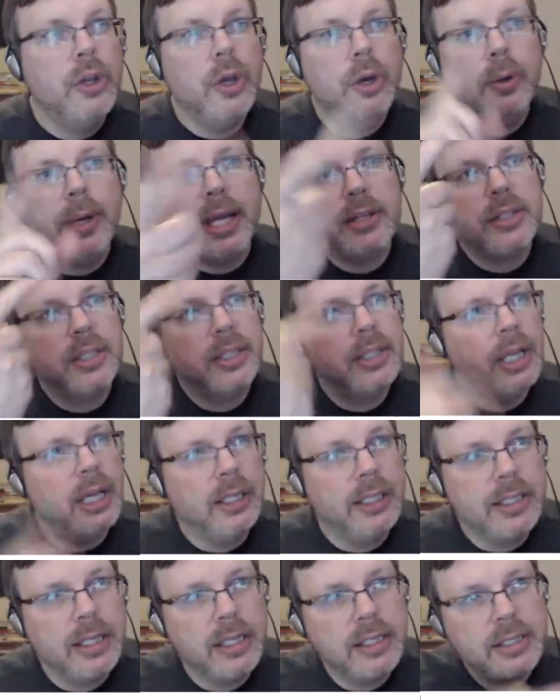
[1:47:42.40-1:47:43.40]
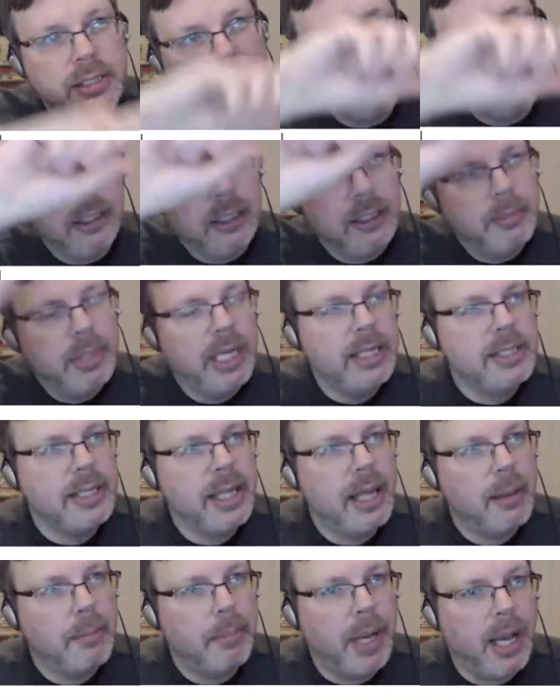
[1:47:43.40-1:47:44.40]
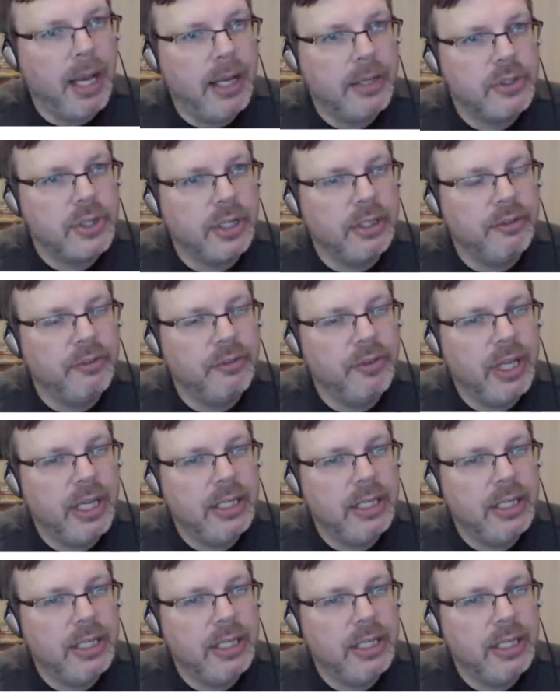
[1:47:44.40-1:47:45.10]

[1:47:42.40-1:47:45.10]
No, actually, all it does is it eliminates that botch on the fate